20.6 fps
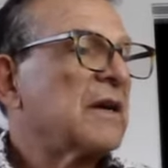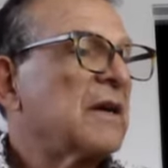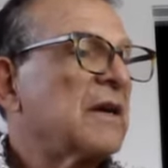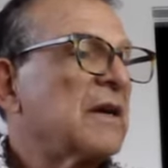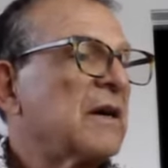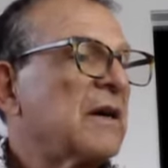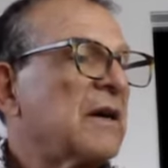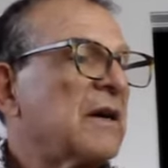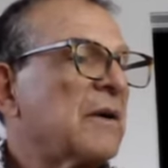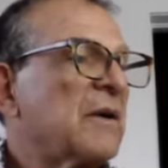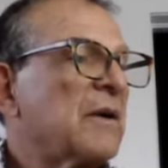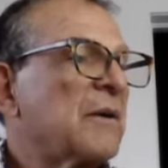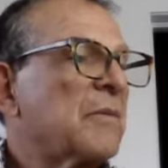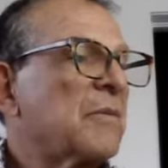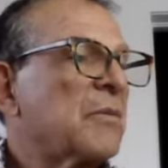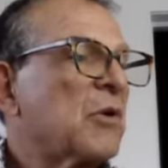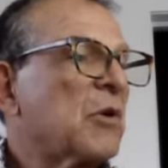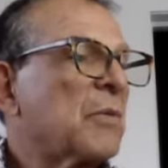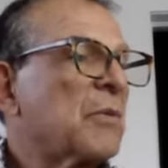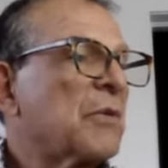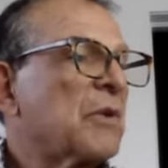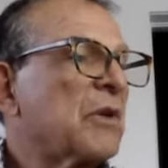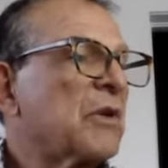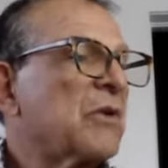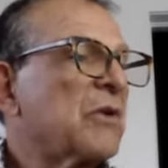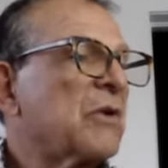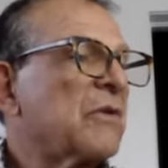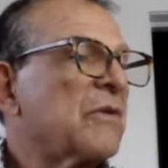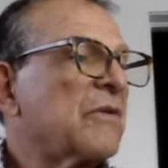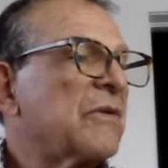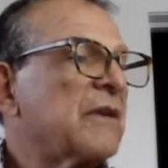Purple
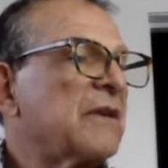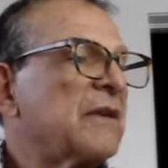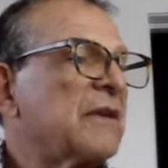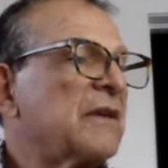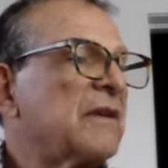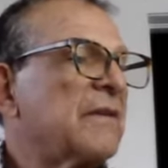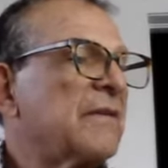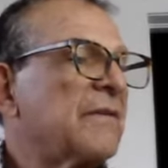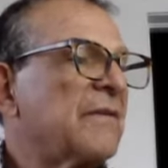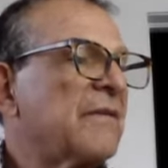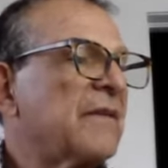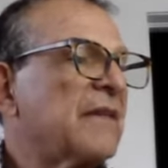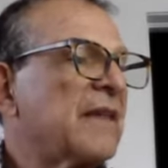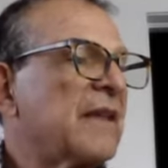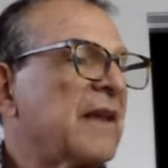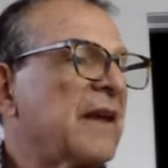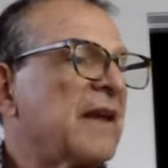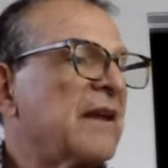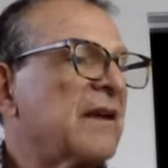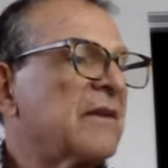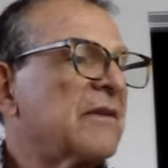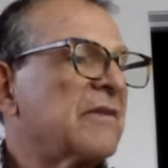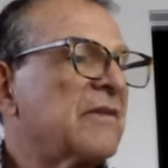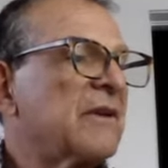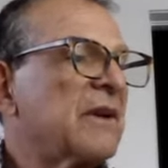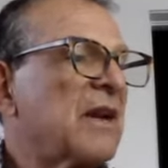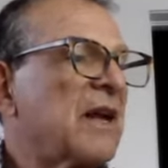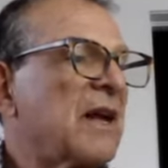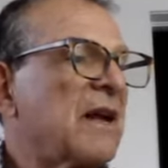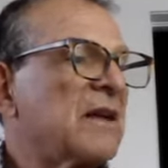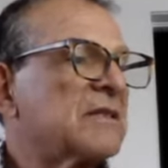Irvid and
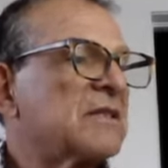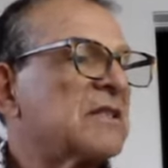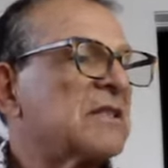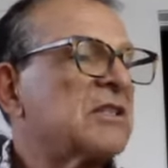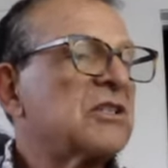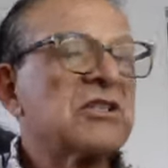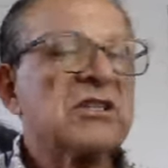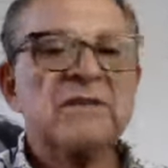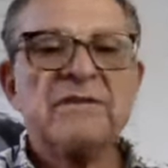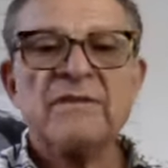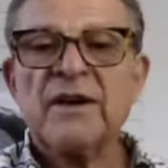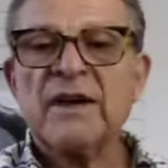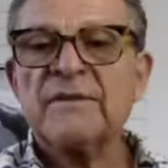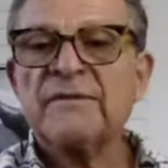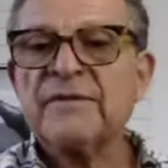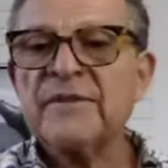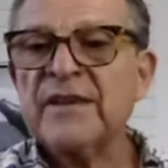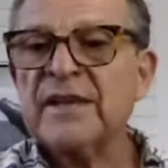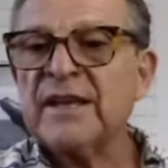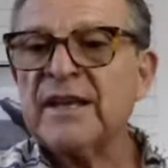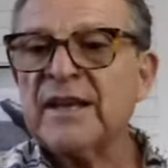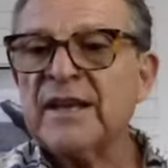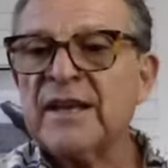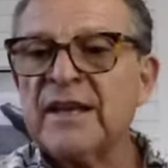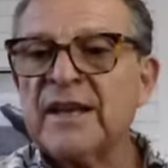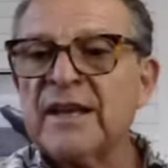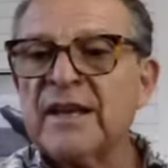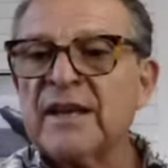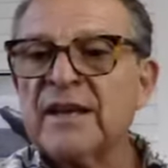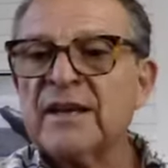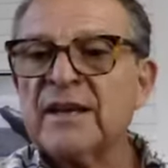Renaji Jiva.
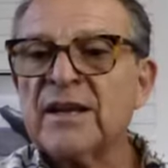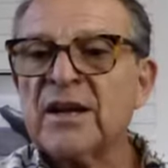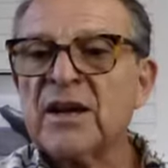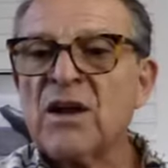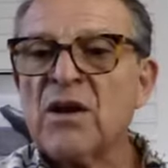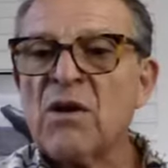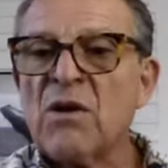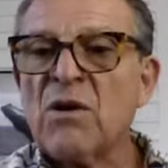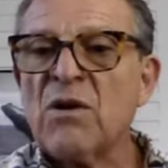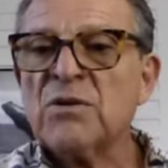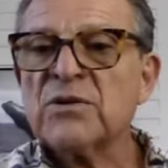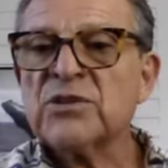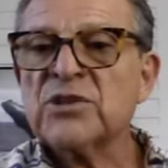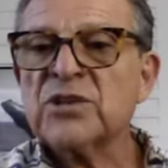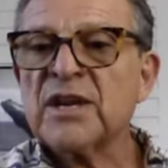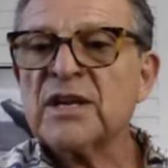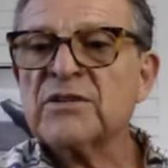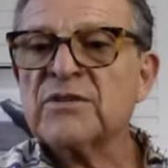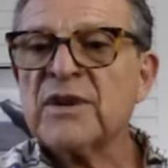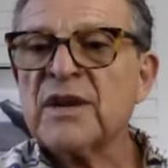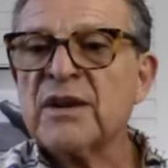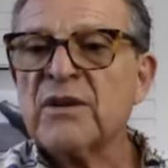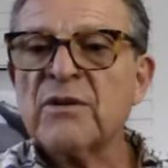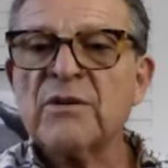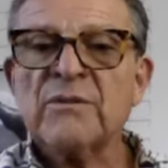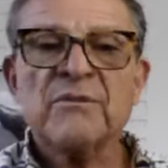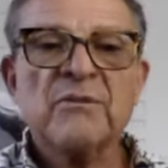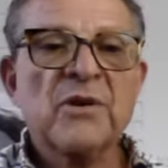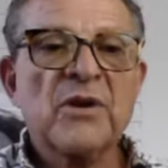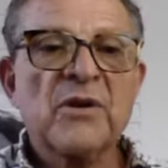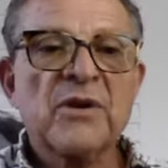Nicole, should I try to...
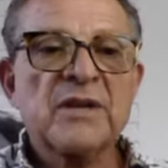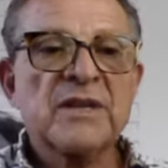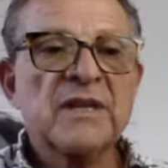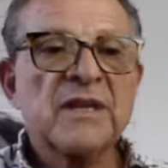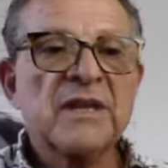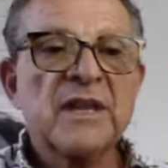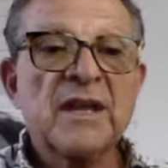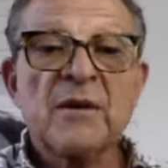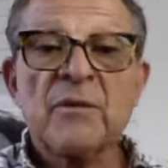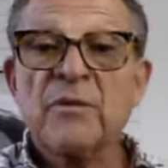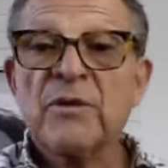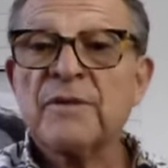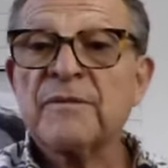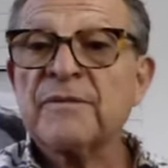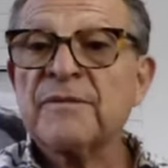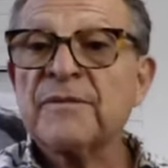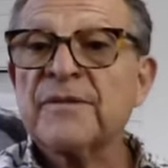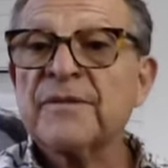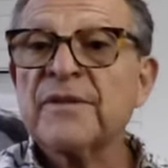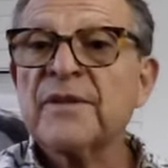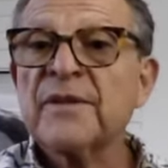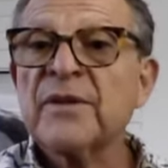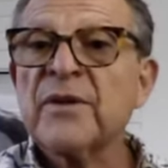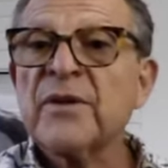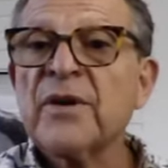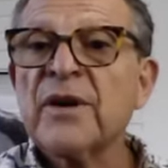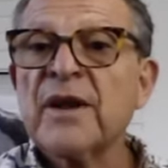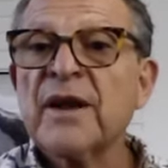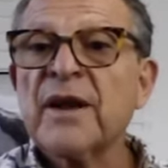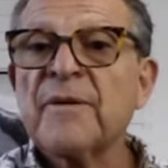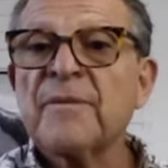Oh, we already did that one.
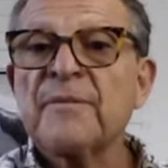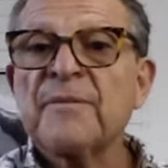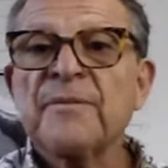Okay.